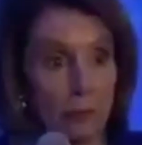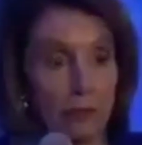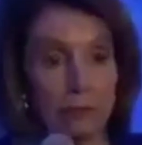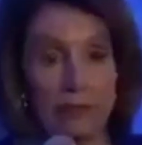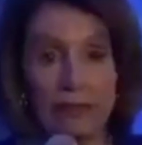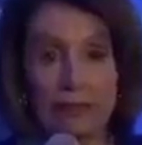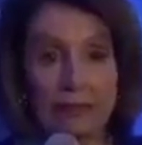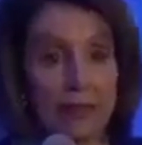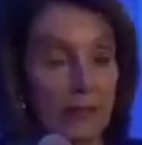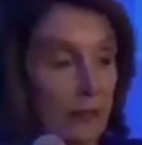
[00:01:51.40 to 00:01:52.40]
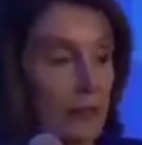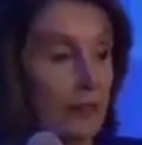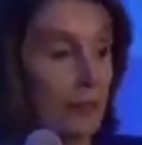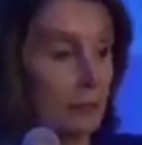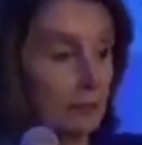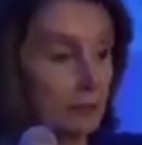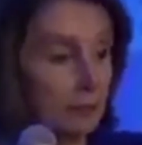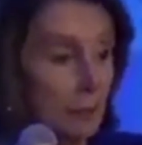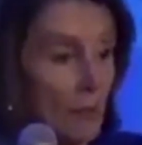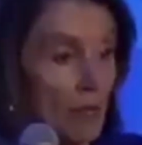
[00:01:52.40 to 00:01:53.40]
Erie, the um,
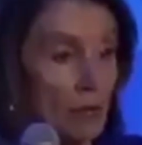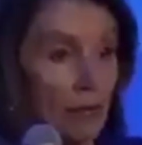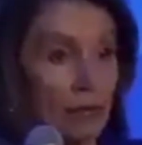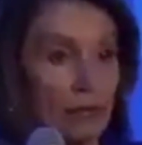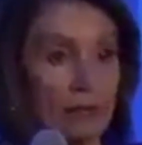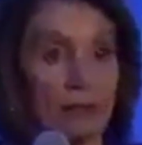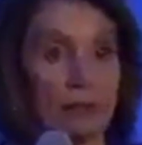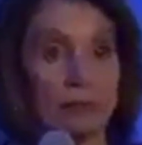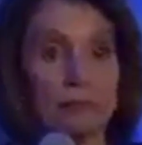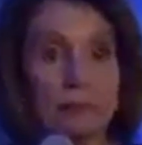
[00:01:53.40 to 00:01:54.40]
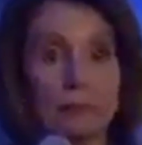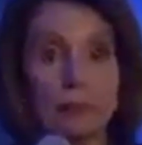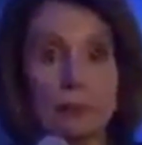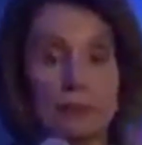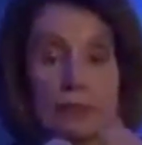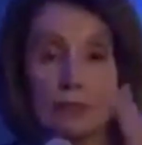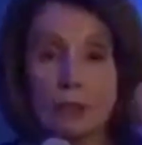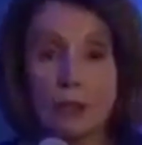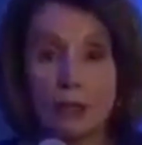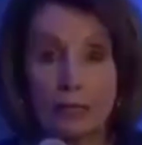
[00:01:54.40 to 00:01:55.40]
um Lewis and
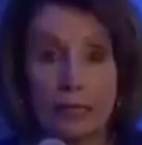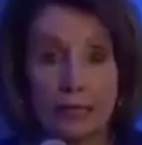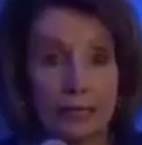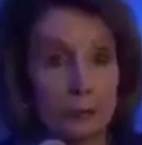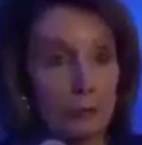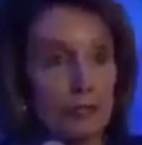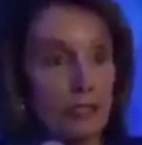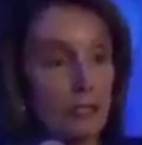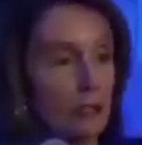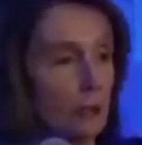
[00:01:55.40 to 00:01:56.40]
Clark expedition.